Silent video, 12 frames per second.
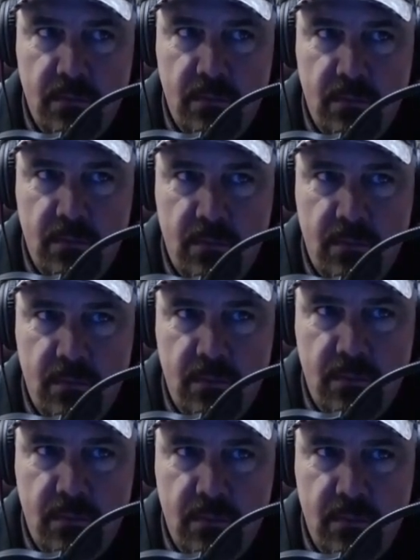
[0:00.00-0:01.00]

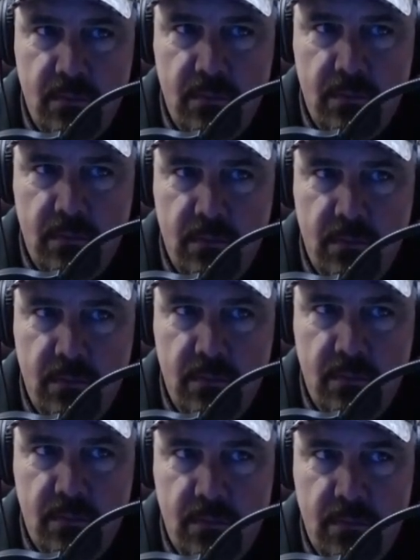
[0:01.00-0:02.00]

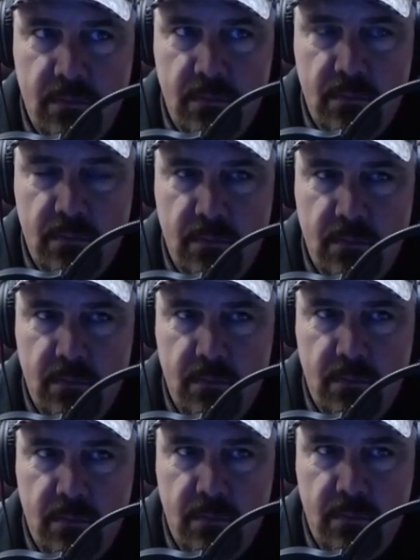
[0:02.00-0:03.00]

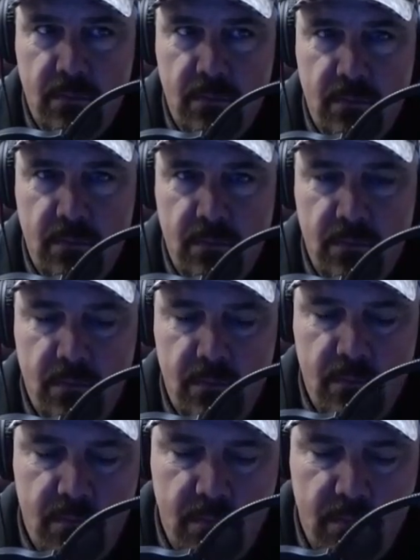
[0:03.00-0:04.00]

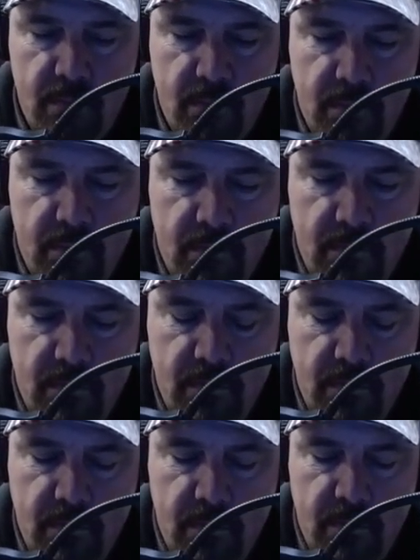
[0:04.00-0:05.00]

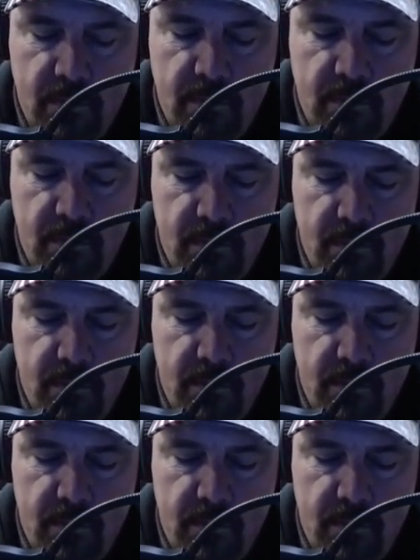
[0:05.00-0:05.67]
No words are spoken by the person on screen.